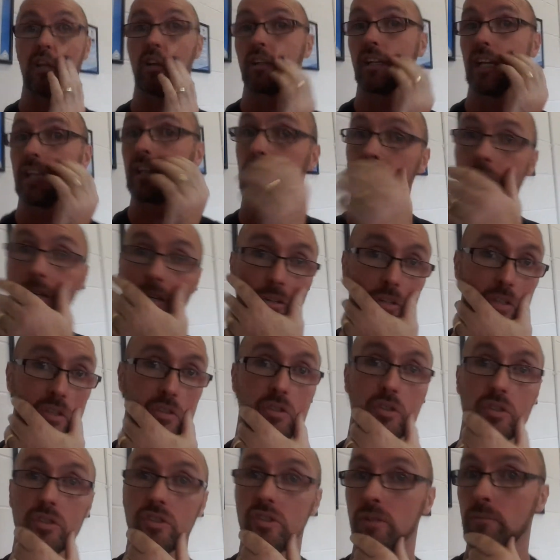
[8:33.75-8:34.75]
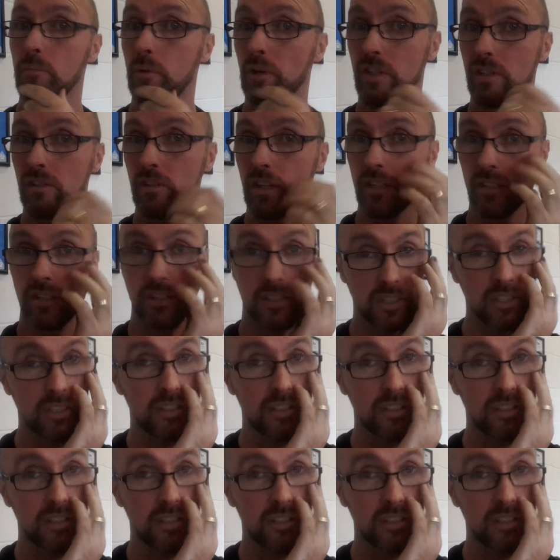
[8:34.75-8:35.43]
Okay, girls, using your moisturizers,